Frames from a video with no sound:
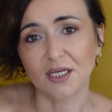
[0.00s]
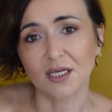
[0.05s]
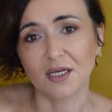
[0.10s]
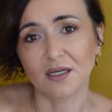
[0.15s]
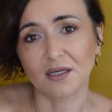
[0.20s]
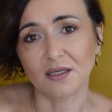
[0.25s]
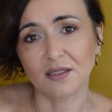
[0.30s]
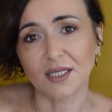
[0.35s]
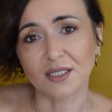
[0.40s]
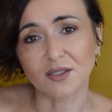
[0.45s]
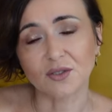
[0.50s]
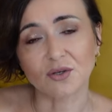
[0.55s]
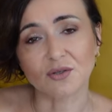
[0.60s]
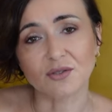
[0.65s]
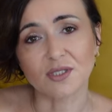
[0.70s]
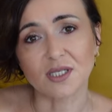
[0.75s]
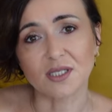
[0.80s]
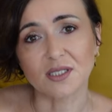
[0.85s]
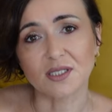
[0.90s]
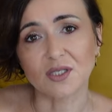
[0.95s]
Uh, that
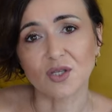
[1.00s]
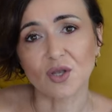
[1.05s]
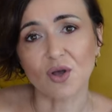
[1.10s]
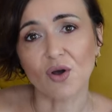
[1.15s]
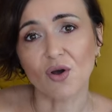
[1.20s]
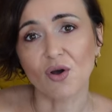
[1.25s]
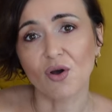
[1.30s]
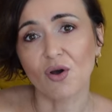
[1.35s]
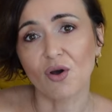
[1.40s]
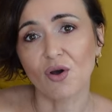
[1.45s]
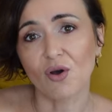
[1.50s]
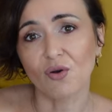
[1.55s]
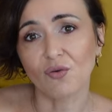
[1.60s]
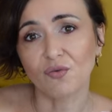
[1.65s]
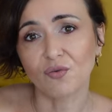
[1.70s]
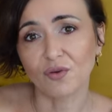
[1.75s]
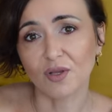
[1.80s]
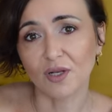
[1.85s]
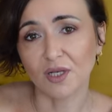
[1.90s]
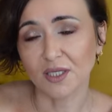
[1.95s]
consists of
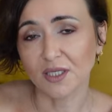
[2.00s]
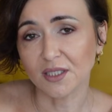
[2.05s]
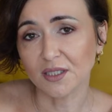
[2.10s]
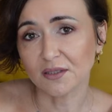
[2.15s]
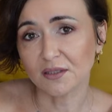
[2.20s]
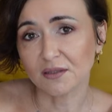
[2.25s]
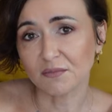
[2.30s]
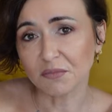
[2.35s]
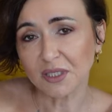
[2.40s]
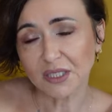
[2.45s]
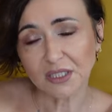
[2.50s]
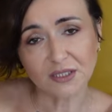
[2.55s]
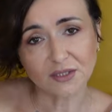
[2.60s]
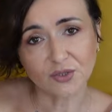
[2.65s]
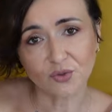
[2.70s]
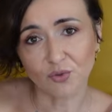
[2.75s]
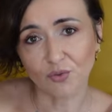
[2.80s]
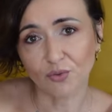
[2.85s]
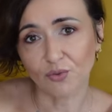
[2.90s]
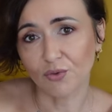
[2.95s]
lean meat
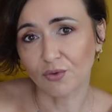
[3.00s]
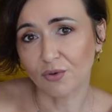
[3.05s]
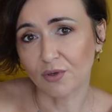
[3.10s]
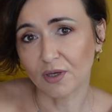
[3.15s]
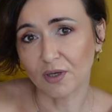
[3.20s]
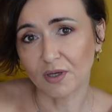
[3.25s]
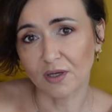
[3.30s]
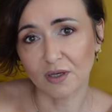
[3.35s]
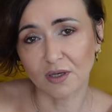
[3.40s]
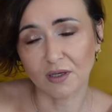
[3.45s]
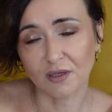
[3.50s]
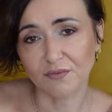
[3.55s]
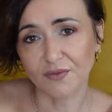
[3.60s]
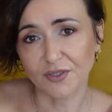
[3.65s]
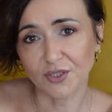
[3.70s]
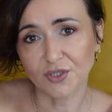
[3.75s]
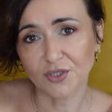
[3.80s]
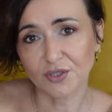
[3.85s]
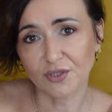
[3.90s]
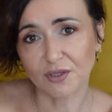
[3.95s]
or
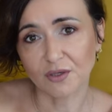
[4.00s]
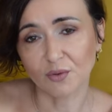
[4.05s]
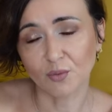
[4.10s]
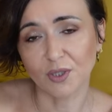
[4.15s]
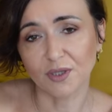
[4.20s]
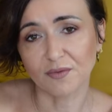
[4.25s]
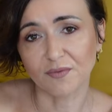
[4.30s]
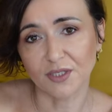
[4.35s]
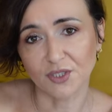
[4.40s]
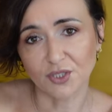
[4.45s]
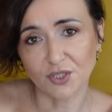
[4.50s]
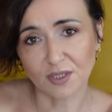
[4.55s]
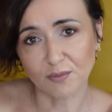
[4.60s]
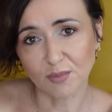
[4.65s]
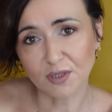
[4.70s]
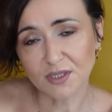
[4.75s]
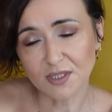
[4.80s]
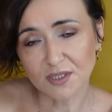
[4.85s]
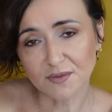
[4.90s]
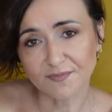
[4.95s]
fish with
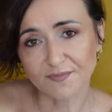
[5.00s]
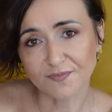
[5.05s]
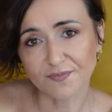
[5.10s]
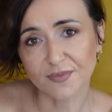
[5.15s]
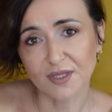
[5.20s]
vegetables.